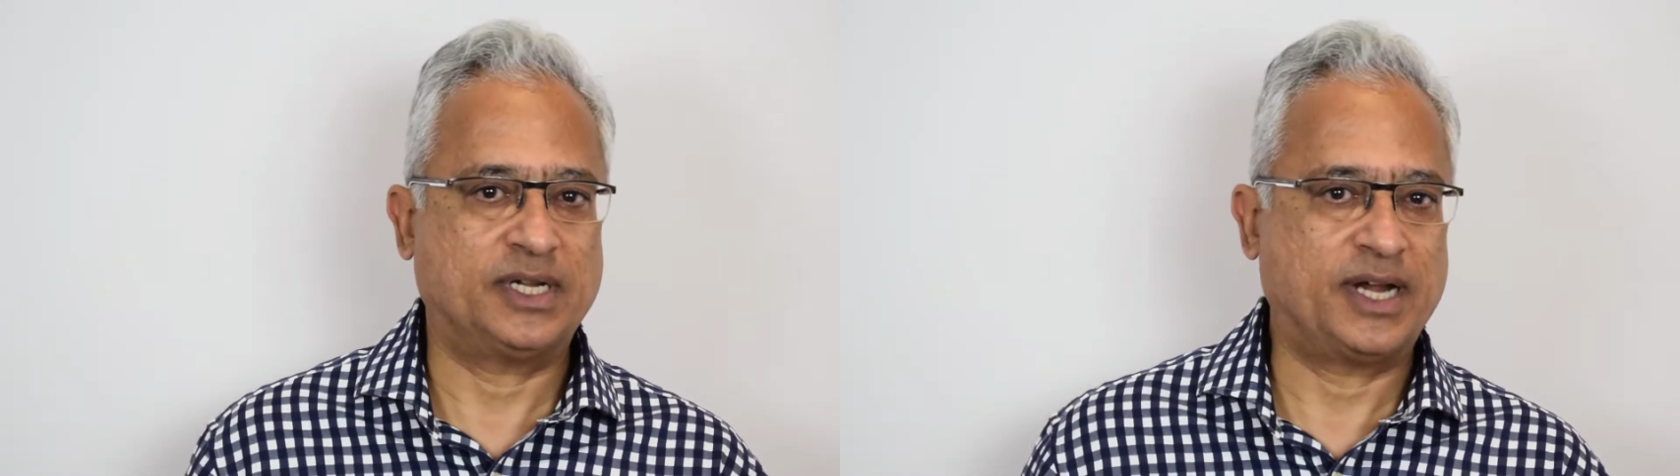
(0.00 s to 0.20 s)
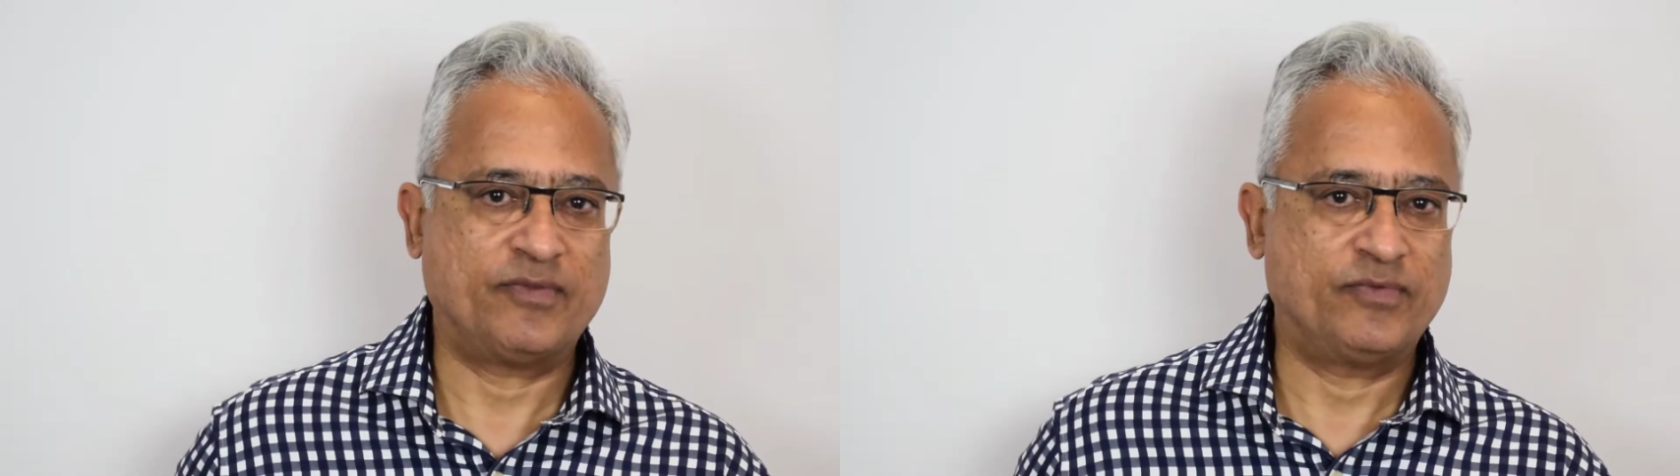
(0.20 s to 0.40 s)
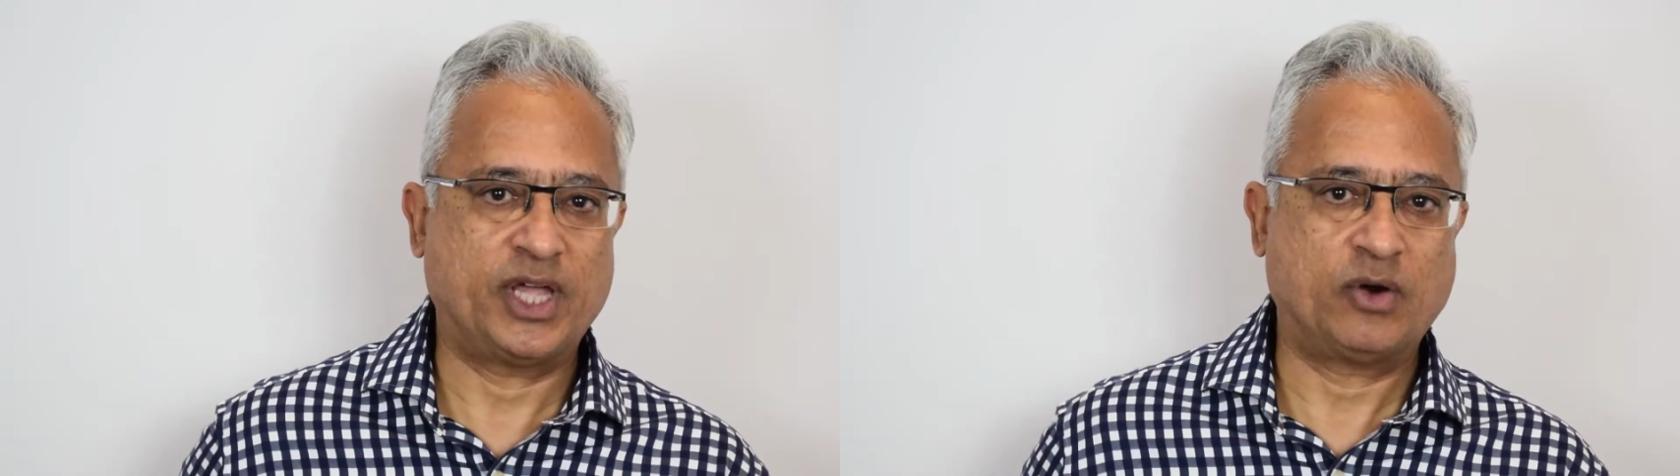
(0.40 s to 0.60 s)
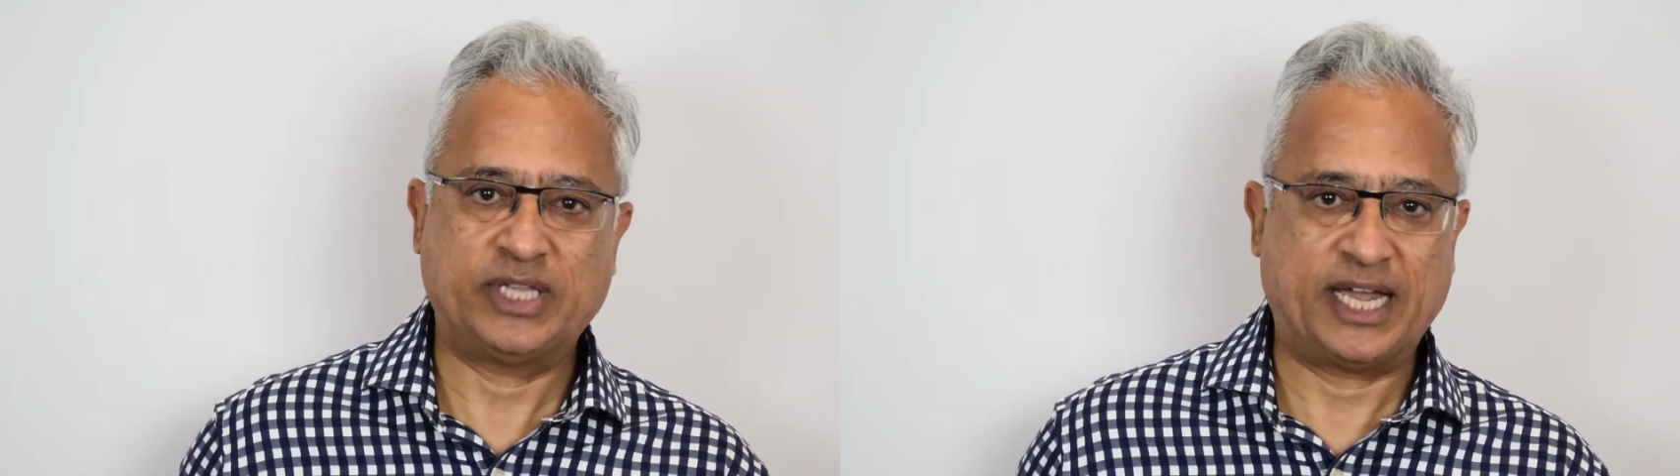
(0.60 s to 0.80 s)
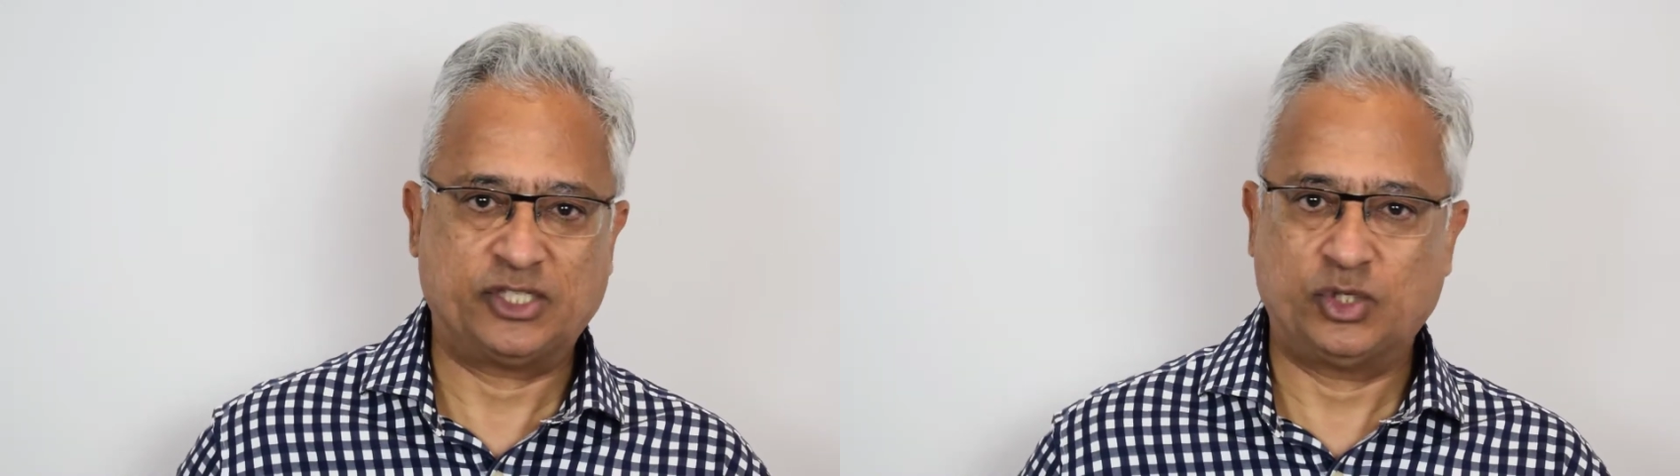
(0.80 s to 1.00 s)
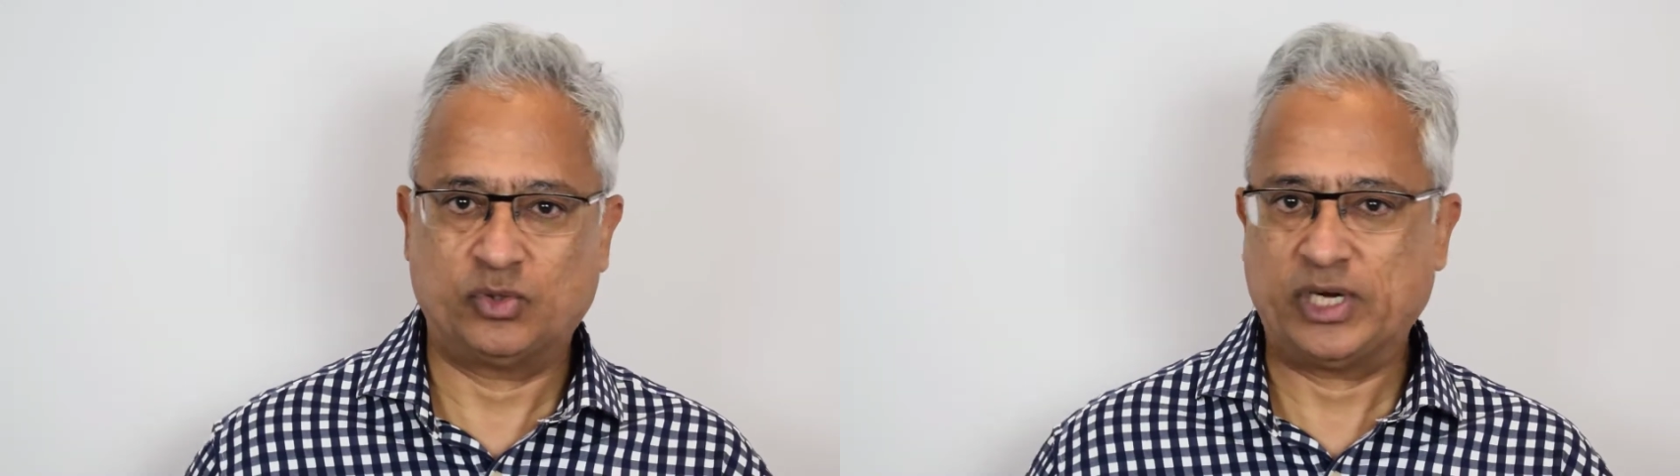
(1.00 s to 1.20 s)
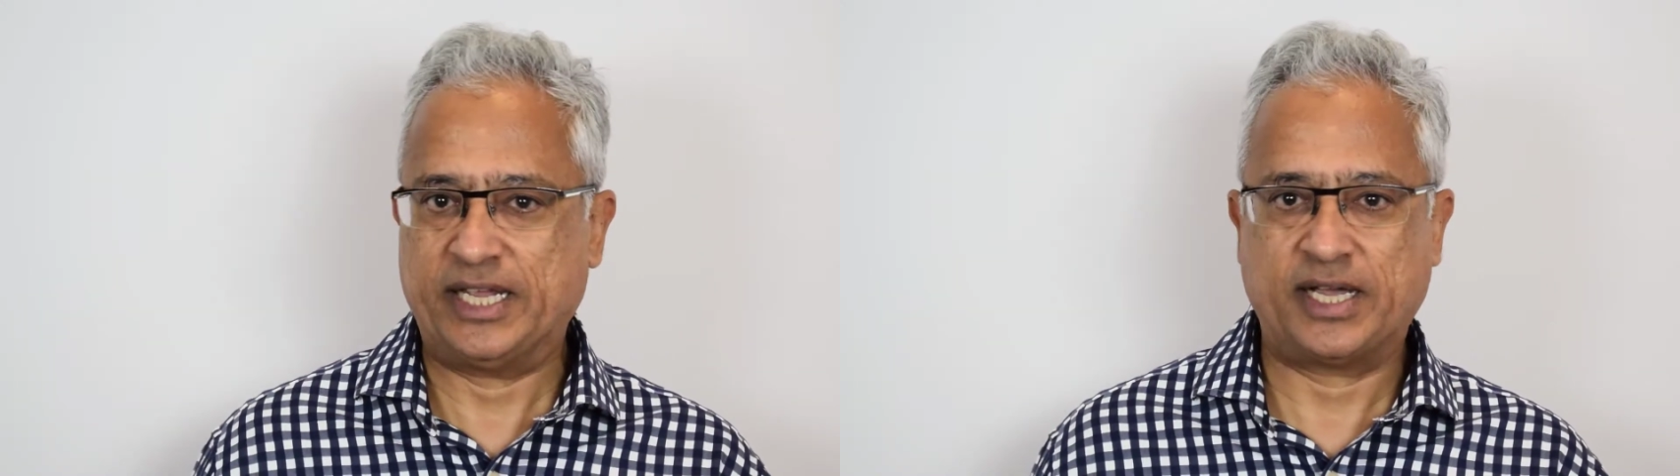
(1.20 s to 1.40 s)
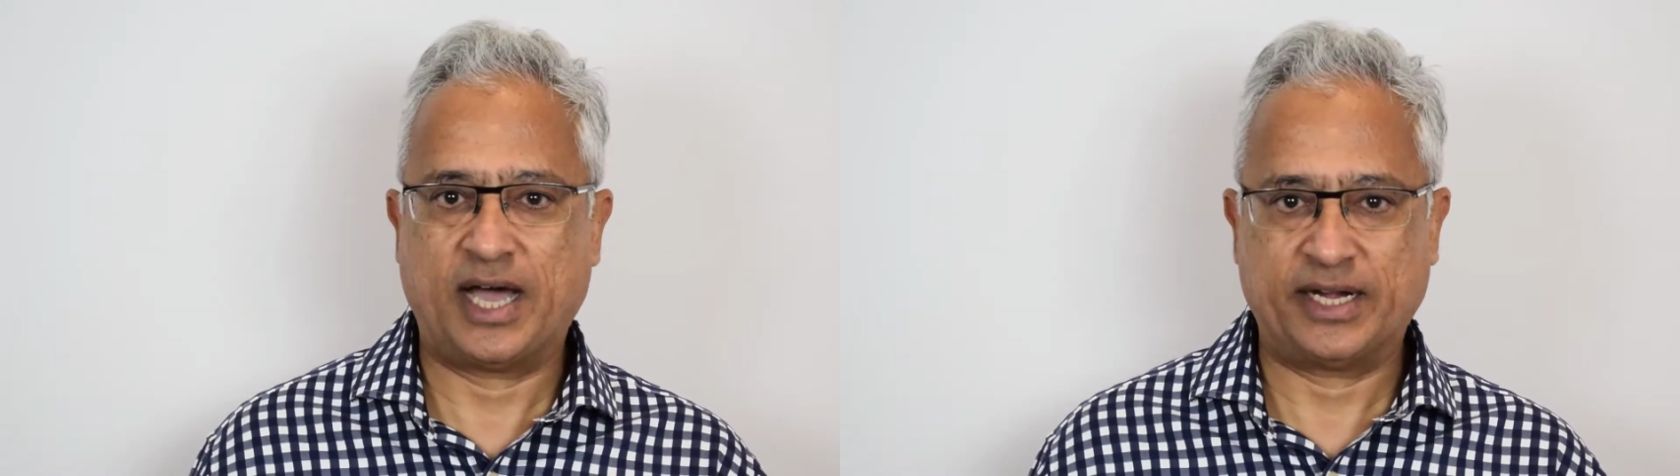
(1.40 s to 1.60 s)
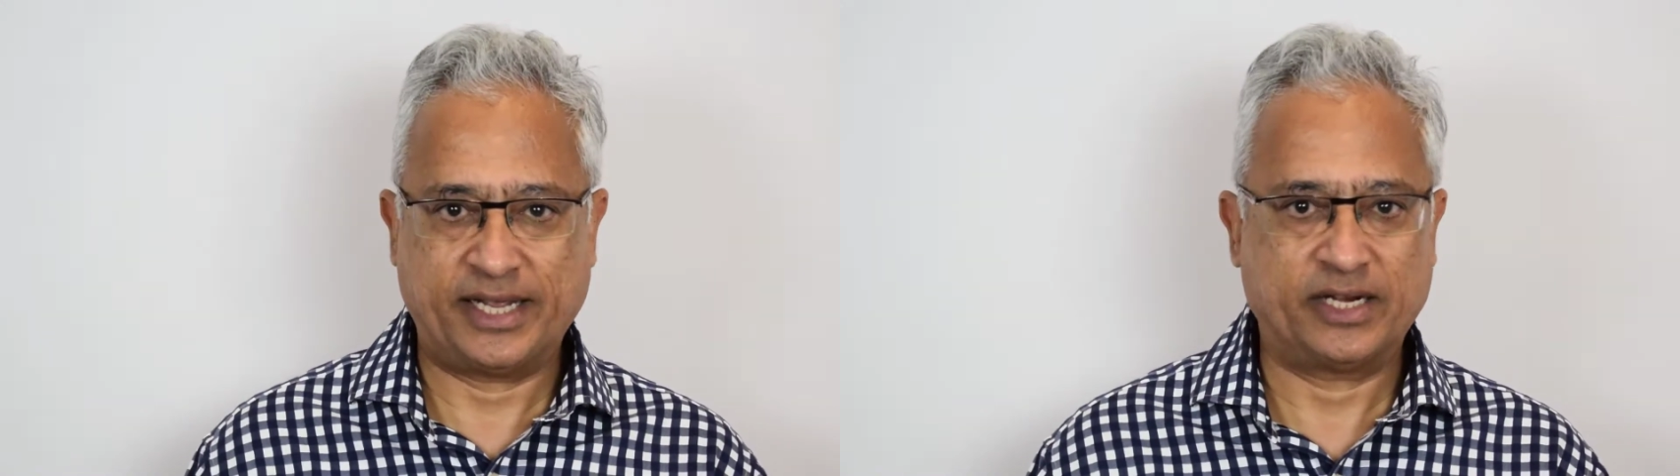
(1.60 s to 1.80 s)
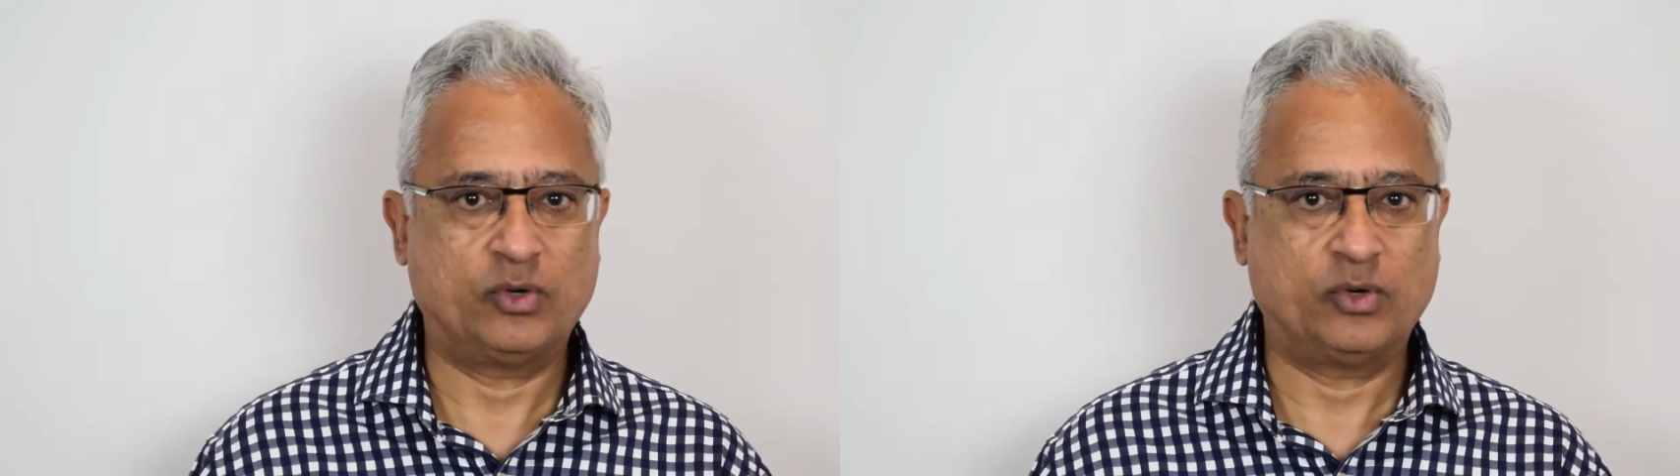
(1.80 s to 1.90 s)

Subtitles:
and without that, you really can't get